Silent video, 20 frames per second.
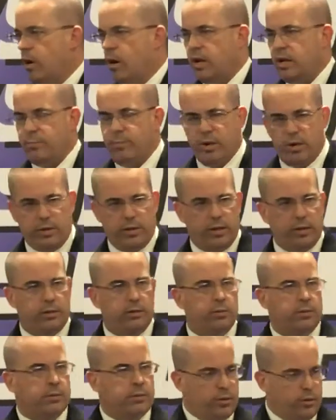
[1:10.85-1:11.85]
already
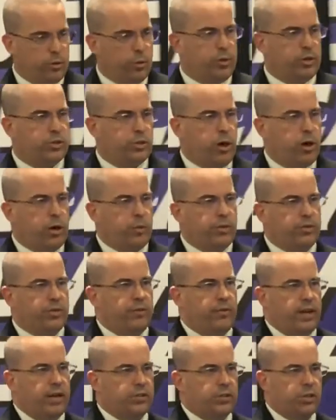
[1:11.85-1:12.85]
starting with
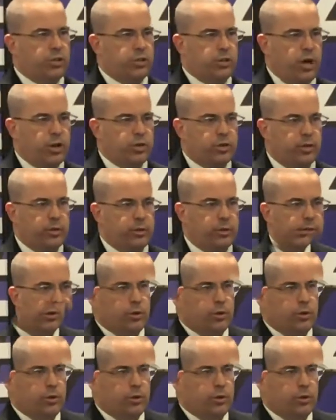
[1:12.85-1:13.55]
advanced construction.